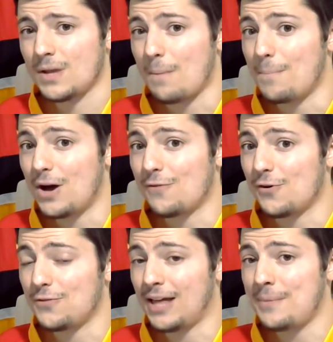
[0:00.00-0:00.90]
But for
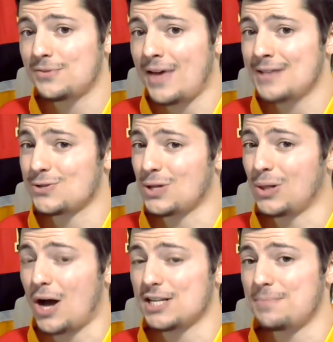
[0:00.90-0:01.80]
Flames fans, there's a
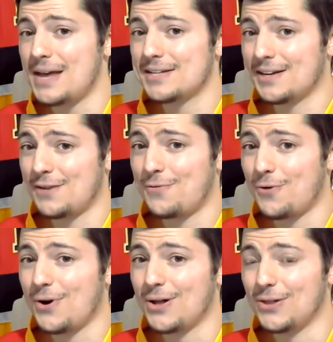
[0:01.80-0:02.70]
lot to be excited
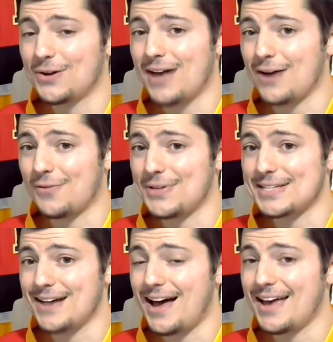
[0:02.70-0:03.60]
for. Look out for this
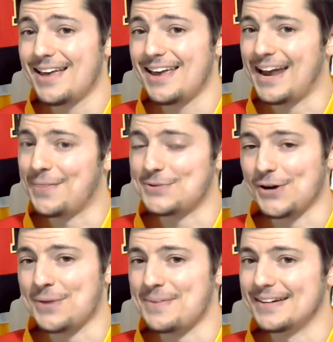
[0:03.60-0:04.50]
guy in the
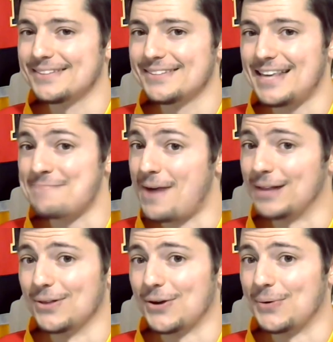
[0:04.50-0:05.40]
tournament. He might
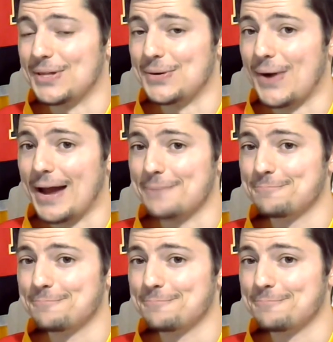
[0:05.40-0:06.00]
look really great.